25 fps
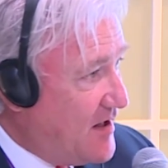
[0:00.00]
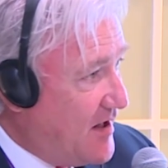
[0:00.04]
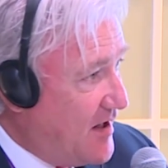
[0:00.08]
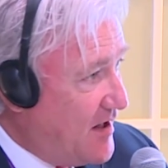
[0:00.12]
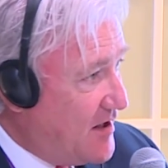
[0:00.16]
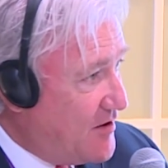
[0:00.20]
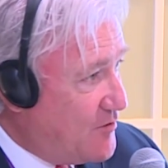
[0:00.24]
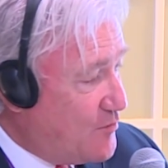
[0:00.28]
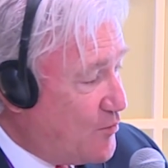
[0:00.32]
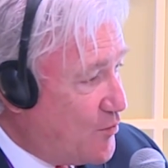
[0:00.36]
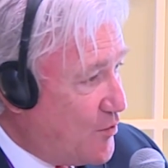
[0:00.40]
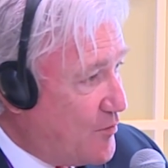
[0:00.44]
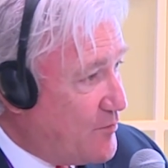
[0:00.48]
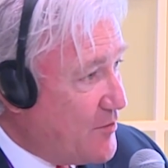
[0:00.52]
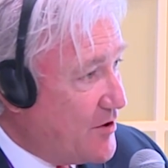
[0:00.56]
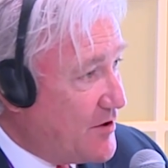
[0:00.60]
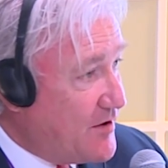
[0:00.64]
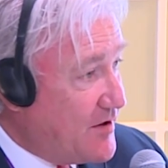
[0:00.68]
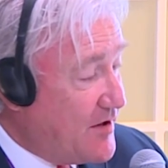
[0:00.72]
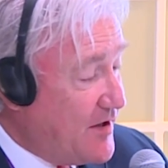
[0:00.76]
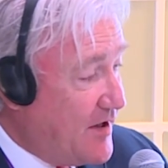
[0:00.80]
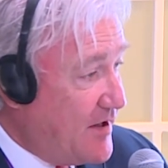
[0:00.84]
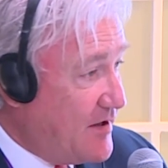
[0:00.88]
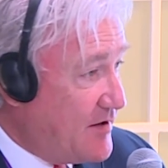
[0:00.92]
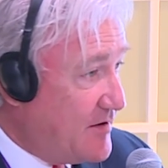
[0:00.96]
in
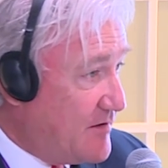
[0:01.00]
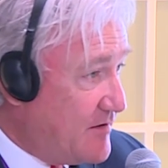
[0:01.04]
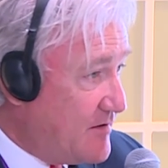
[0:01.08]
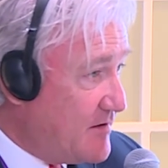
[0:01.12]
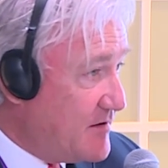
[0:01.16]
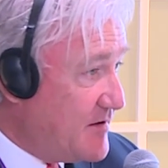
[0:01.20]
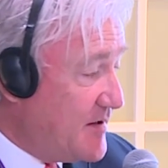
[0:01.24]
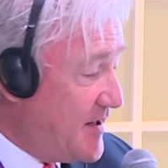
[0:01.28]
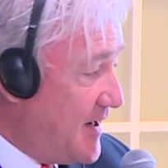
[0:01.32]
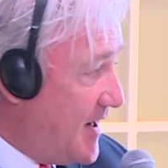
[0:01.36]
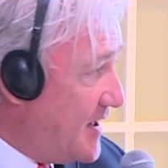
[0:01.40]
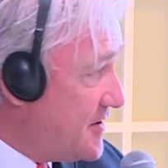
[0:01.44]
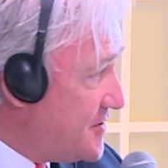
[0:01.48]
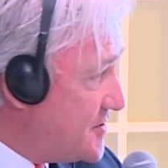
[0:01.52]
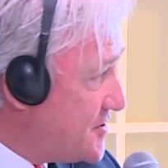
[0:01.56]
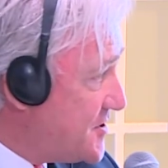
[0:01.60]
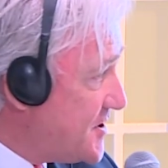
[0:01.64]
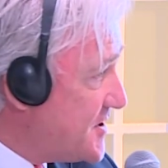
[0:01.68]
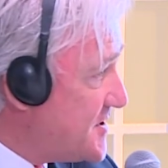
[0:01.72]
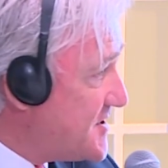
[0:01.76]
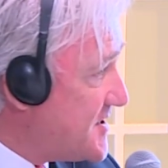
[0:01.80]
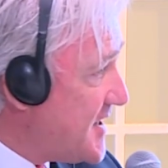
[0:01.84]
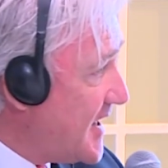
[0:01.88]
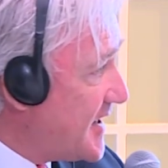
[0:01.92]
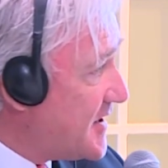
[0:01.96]
women in the
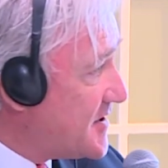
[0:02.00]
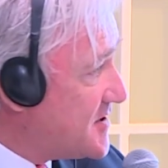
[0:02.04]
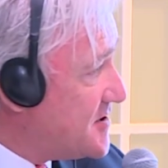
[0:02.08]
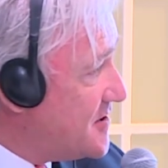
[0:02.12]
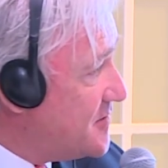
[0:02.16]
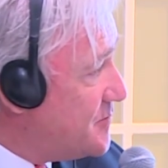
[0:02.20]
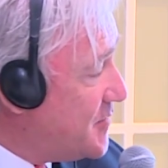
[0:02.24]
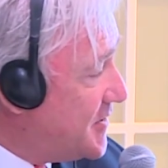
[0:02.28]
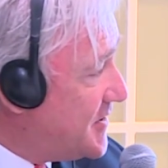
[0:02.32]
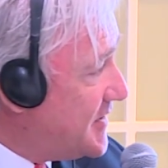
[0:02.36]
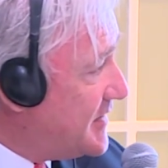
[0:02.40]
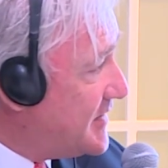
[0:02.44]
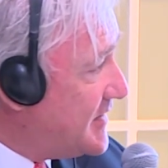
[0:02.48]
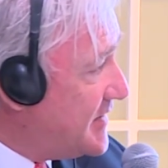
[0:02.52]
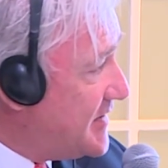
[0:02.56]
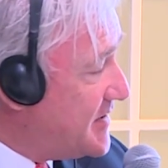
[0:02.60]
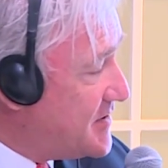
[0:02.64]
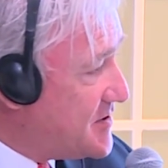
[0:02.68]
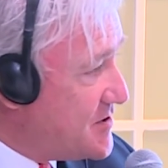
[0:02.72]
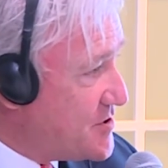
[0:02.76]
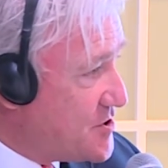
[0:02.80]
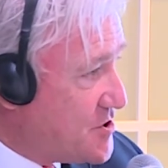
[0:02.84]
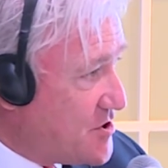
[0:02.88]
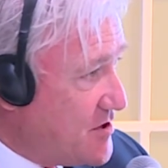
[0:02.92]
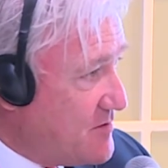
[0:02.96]
energy sector, but in
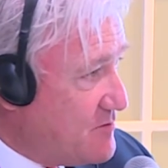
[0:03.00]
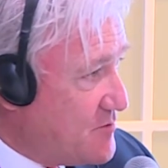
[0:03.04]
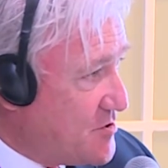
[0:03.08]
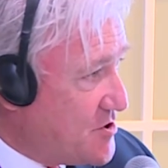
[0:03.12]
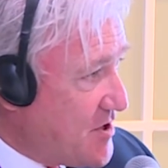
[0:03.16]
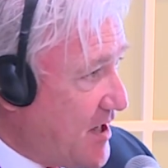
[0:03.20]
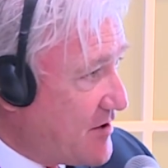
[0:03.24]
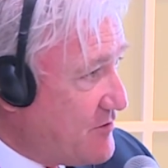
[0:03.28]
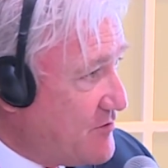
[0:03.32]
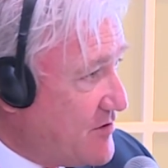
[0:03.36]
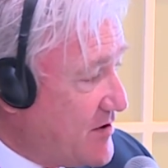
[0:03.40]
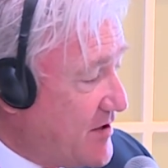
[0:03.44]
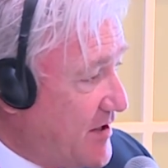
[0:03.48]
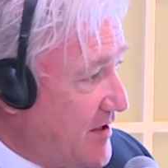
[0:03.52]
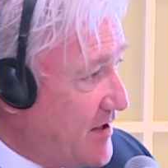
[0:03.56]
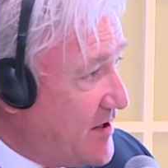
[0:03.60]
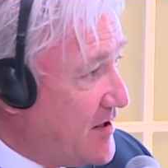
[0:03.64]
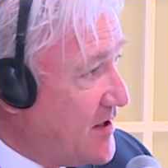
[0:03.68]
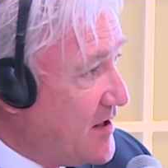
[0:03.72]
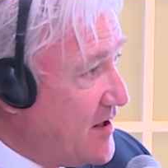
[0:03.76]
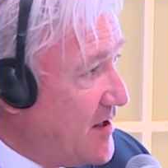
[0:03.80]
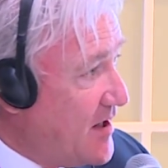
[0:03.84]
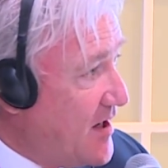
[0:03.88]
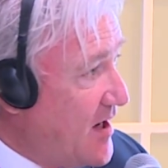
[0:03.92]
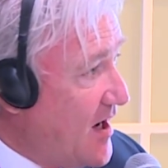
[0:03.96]
leadership generally.
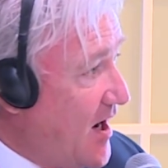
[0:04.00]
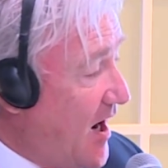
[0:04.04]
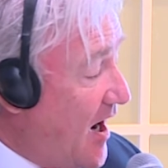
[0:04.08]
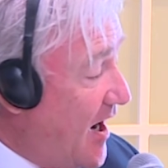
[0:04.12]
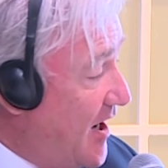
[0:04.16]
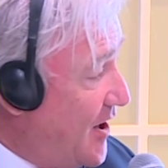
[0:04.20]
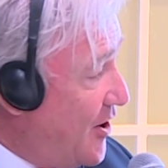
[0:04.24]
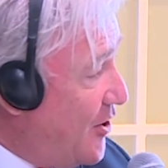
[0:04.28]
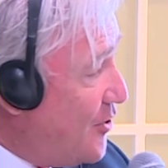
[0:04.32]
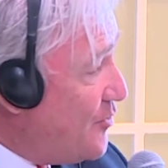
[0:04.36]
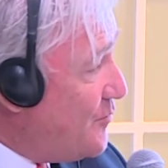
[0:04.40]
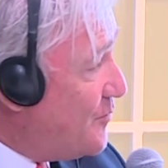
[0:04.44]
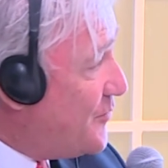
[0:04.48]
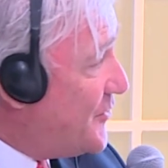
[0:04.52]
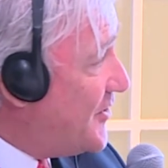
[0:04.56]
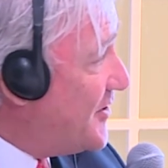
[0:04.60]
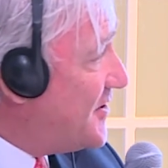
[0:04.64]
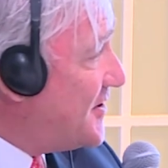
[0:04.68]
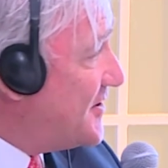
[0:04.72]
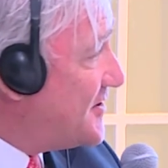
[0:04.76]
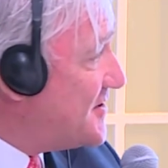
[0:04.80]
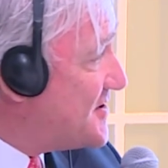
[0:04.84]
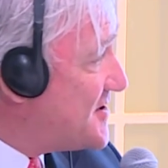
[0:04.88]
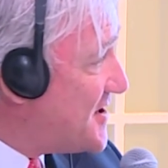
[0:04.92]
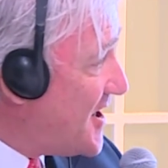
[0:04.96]
I hope that
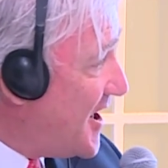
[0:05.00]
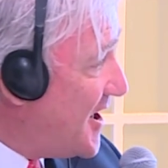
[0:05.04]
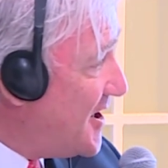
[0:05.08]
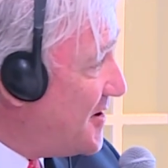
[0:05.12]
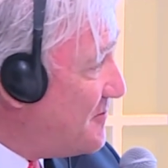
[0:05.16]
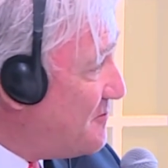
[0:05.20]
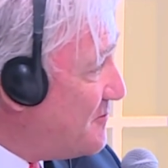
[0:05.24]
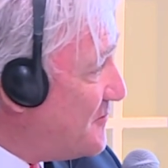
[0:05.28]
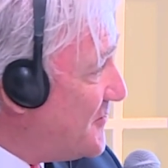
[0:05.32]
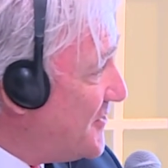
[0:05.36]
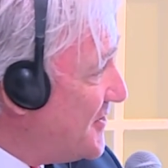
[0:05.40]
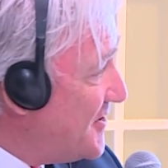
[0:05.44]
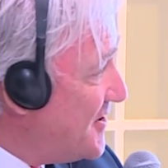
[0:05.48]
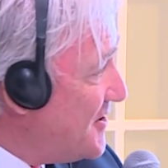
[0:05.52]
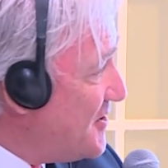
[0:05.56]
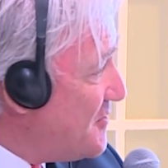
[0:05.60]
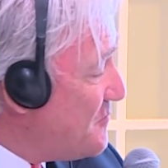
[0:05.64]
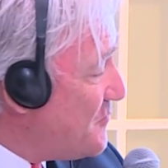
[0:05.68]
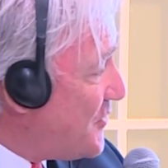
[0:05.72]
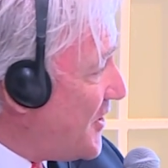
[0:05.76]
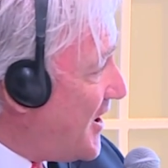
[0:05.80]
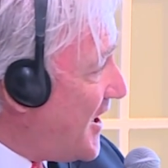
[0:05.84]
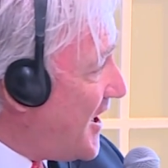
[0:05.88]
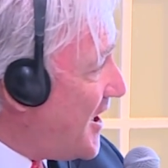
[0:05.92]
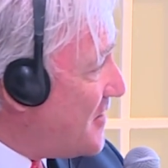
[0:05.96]
in time,
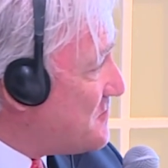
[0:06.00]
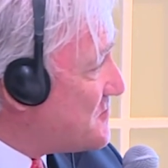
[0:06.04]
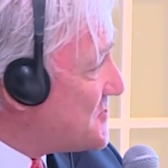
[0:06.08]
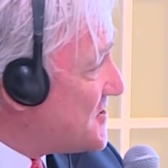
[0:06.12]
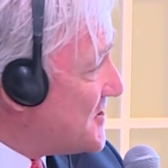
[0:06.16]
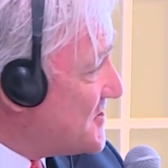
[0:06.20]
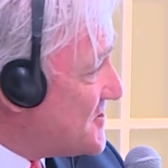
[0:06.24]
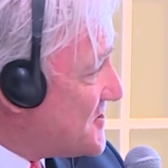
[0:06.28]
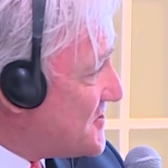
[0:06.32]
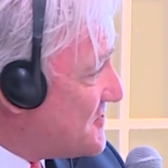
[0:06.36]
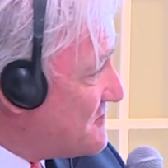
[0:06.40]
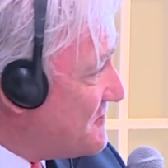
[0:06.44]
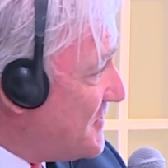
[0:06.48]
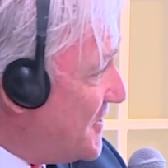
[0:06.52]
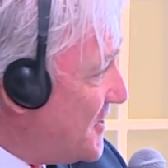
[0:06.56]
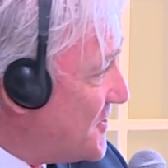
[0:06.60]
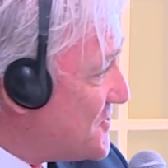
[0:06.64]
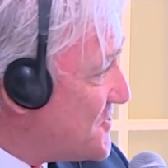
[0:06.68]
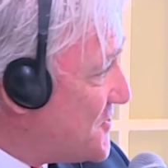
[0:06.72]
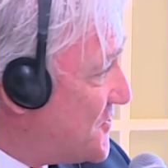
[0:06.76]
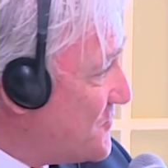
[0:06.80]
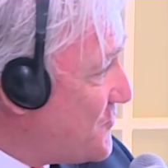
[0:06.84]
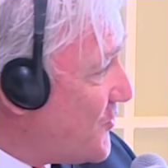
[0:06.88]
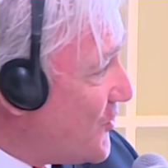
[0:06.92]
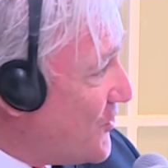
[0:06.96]
perhaps
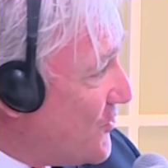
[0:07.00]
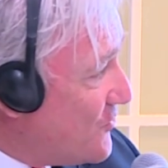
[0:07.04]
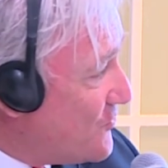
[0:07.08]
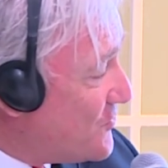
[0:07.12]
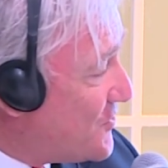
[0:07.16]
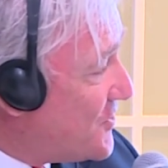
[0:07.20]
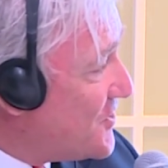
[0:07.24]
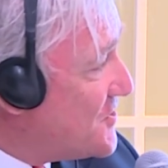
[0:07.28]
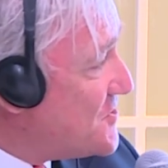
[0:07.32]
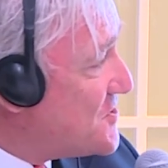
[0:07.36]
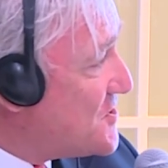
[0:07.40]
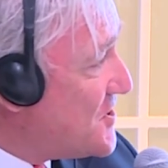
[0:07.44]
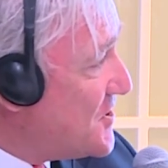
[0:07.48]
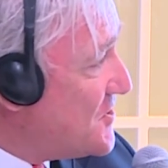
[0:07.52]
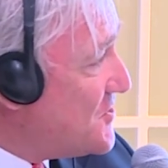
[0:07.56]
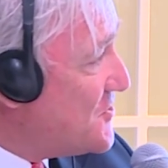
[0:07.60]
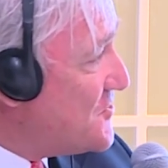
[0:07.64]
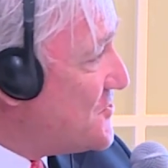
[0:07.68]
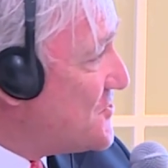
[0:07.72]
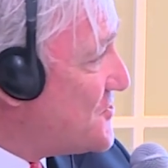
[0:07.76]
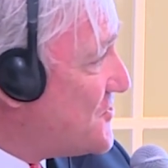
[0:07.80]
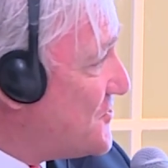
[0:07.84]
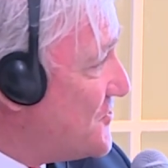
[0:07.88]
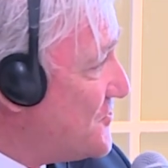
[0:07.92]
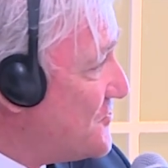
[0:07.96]
as the world
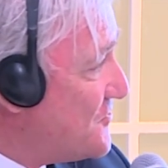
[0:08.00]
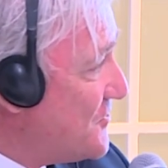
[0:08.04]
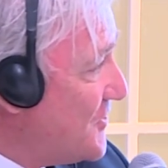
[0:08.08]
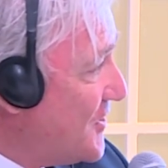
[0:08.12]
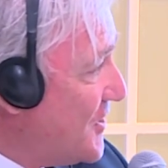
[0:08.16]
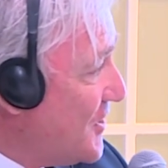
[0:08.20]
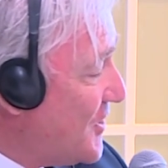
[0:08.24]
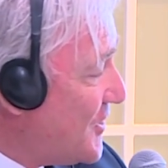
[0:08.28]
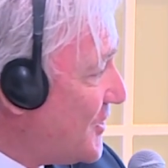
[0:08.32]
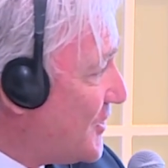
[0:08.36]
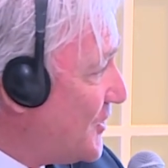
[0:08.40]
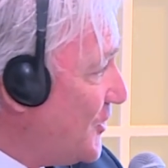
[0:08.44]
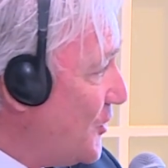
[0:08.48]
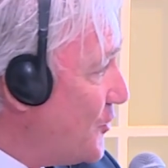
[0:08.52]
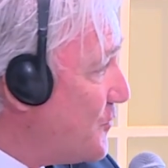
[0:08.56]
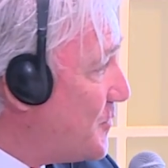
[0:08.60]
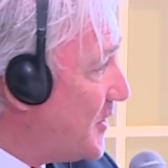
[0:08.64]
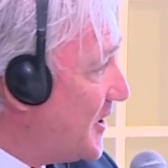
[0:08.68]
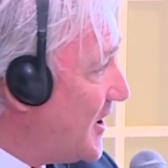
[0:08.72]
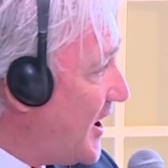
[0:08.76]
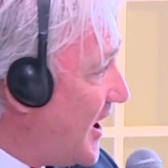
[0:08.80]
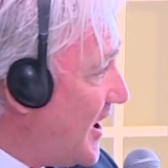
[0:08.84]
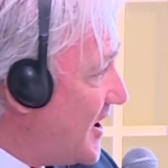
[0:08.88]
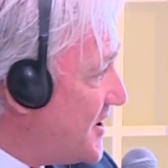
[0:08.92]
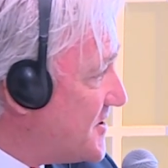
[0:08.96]
continues to
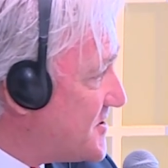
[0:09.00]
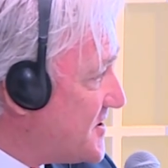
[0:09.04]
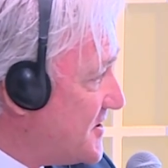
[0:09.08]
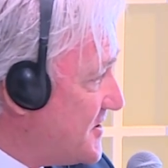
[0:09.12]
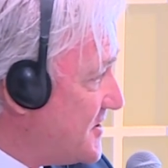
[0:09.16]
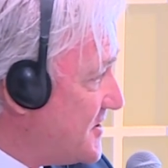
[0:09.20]
globalize